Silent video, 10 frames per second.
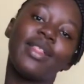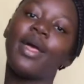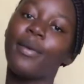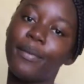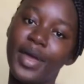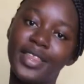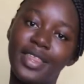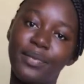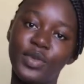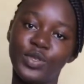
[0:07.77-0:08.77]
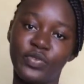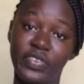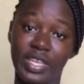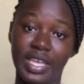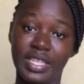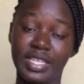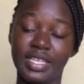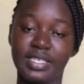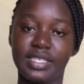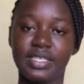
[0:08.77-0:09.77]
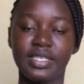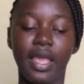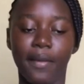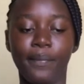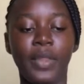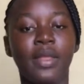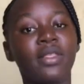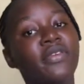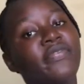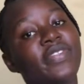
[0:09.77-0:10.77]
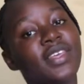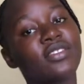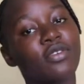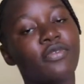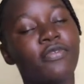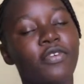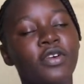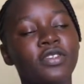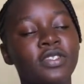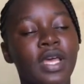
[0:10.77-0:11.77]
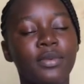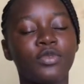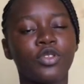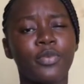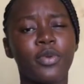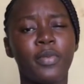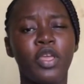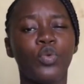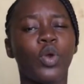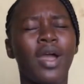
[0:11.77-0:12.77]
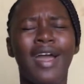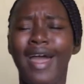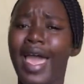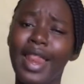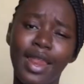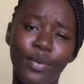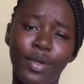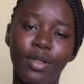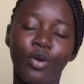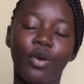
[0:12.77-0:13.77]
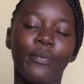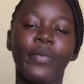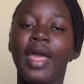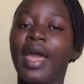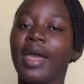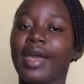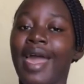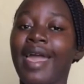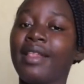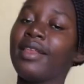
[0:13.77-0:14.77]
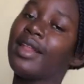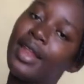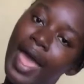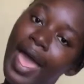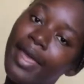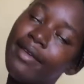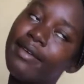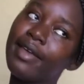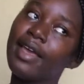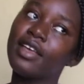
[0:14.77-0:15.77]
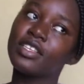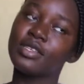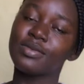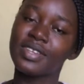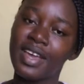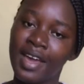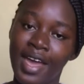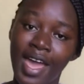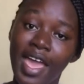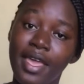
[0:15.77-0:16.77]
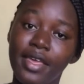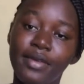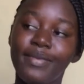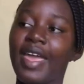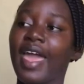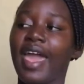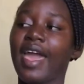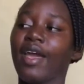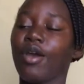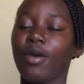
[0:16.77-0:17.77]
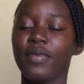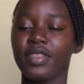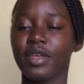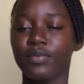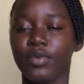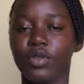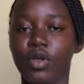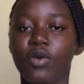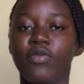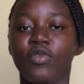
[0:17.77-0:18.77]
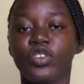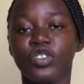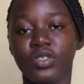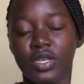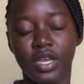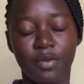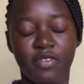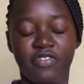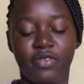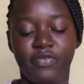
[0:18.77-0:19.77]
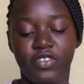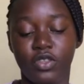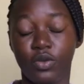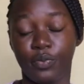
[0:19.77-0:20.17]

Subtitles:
My name is Esteem. If this is your first time stopping by, you are highly welcome. Kindly like, subscribe, and comment down below of what you think about the video.